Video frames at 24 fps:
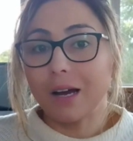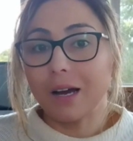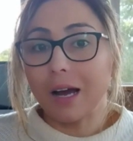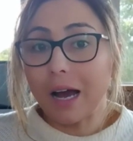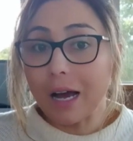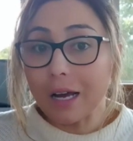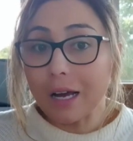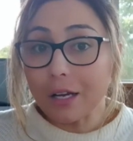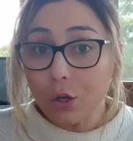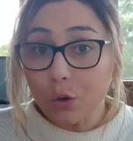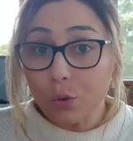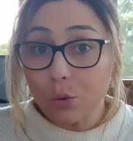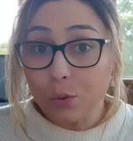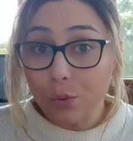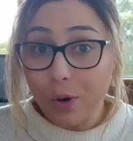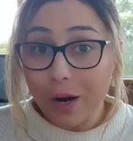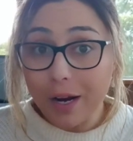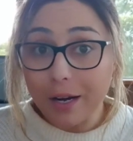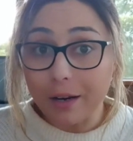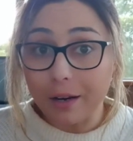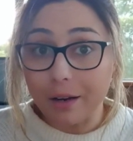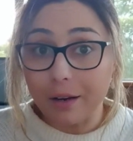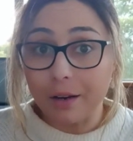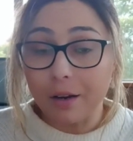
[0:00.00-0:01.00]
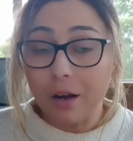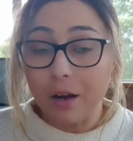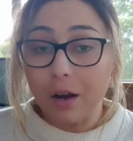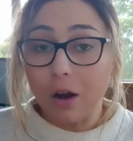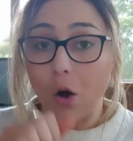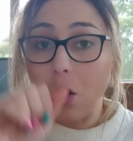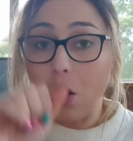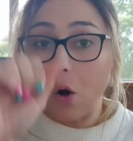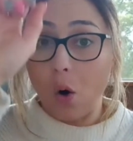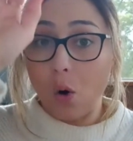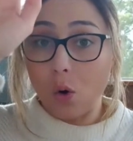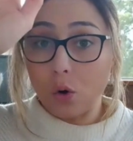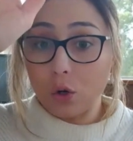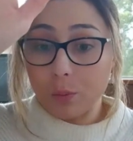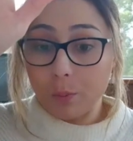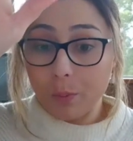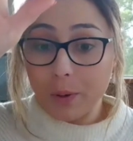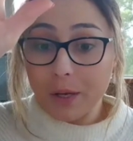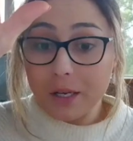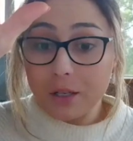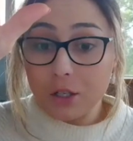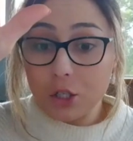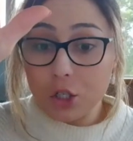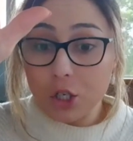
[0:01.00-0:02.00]
Are you ready? Old
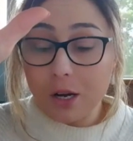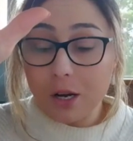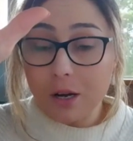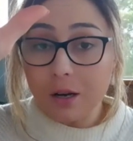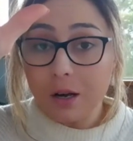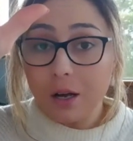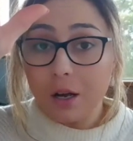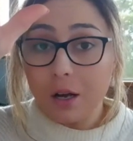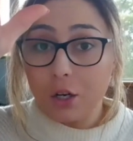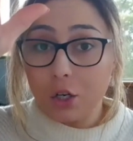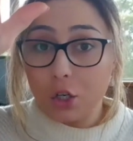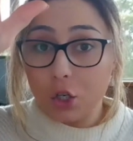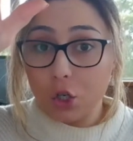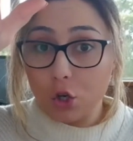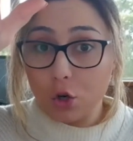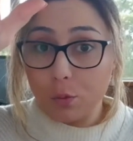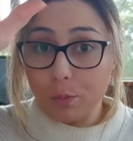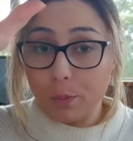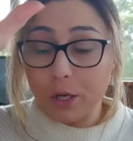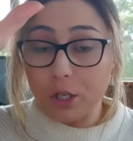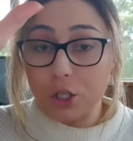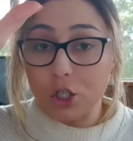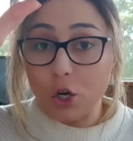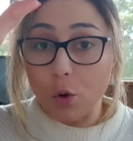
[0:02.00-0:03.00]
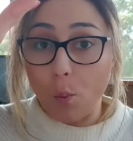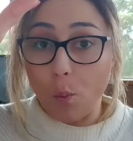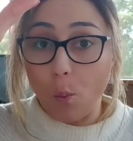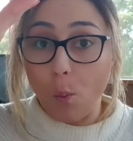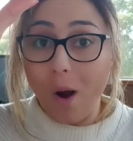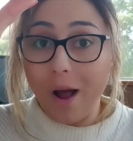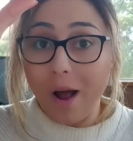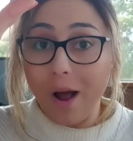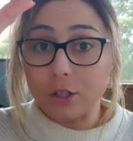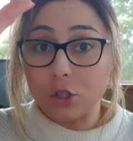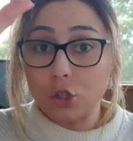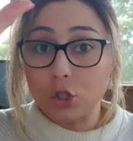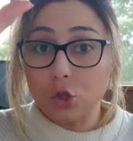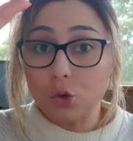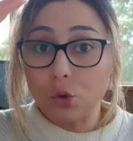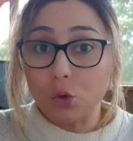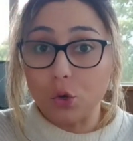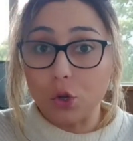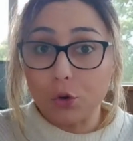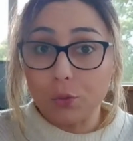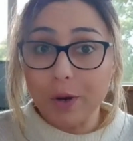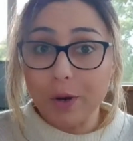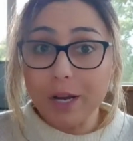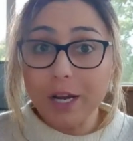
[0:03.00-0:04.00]
picture, new picture. 1, 2,
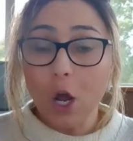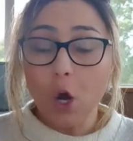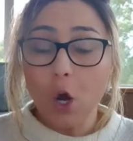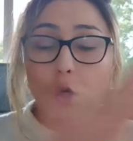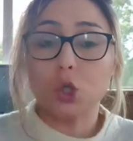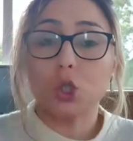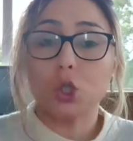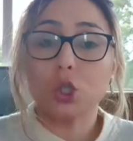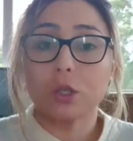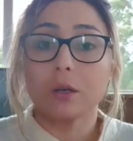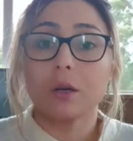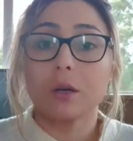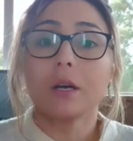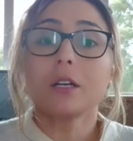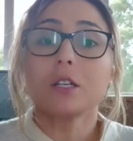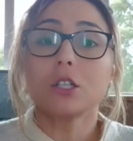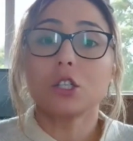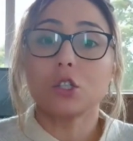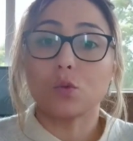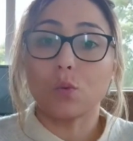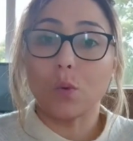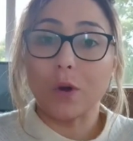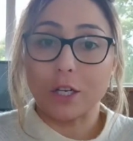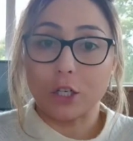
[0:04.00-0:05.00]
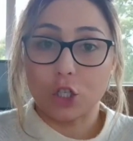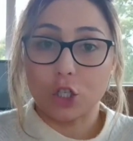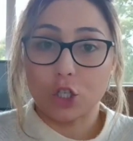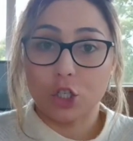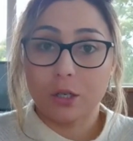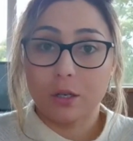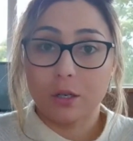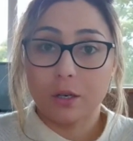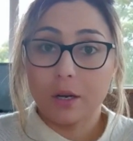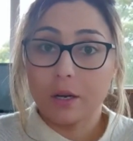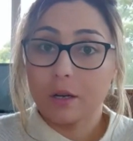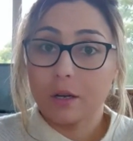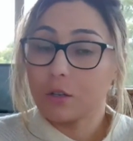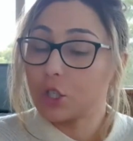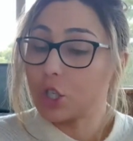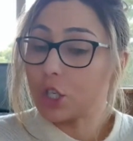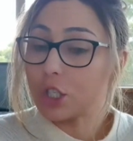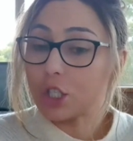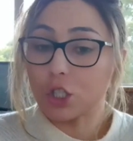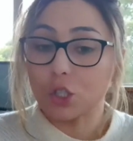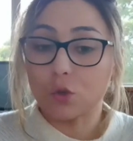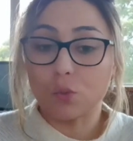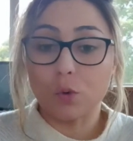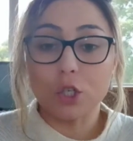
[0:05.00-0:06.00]
3, swish.
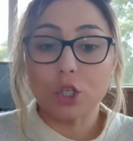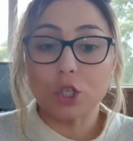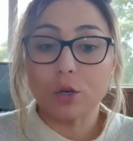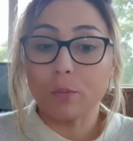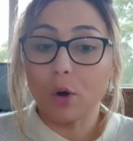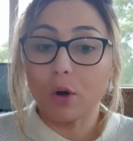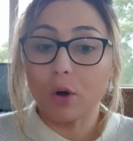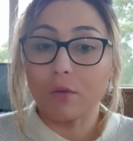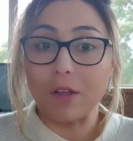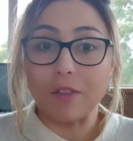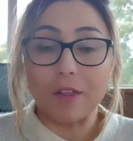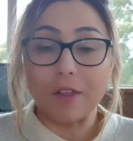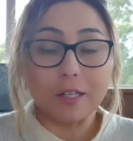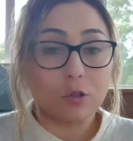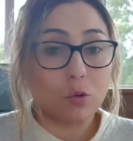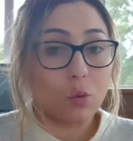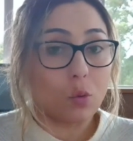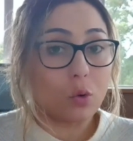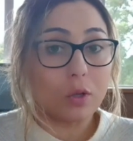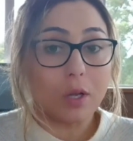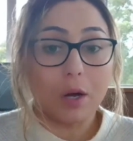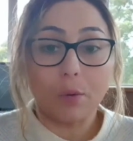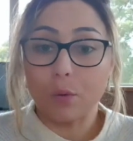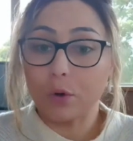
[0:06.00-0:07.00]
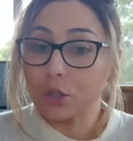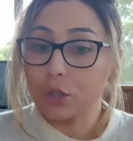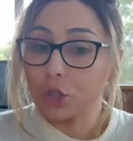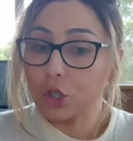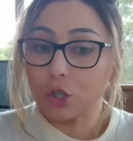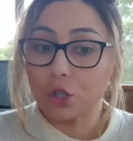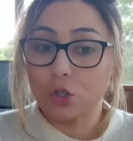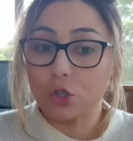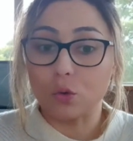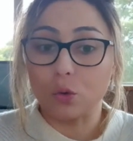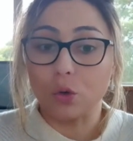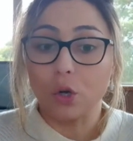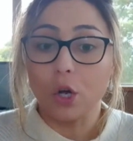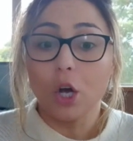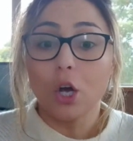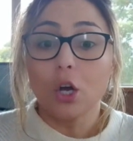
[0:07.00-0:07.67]
Just switch them over. That's all I want you to do.